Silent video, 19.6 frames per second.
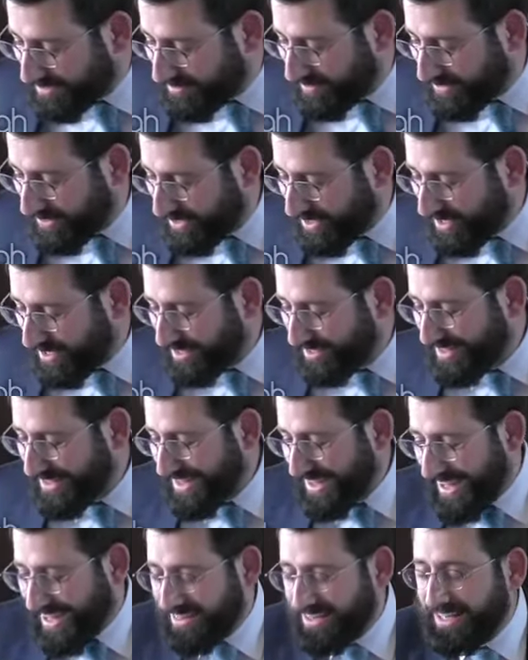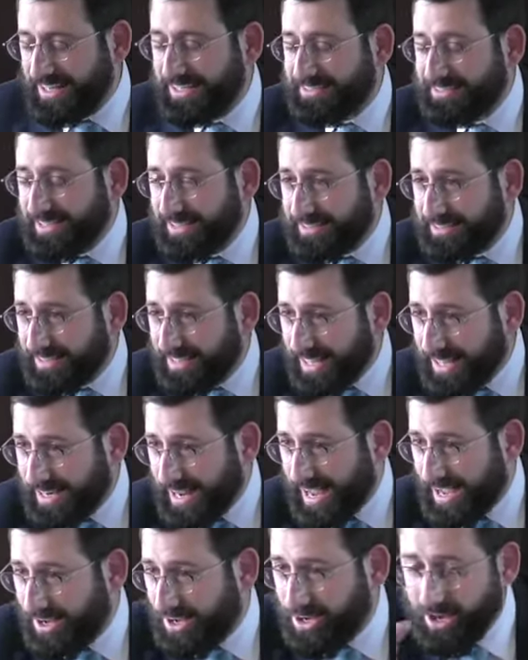Tefillah. And then he says again,
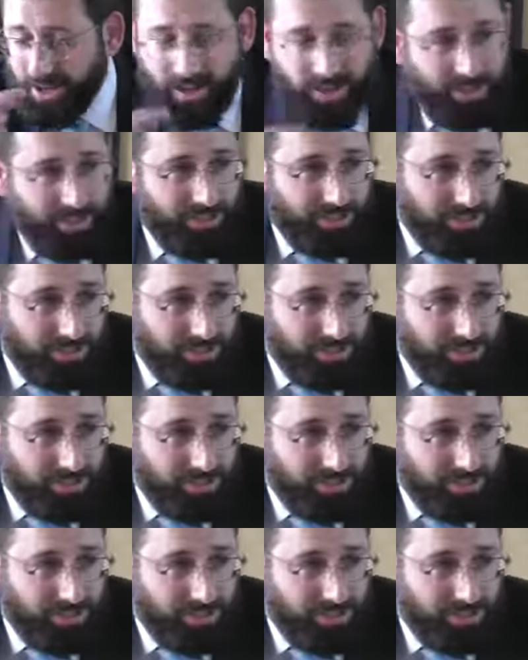Haggah,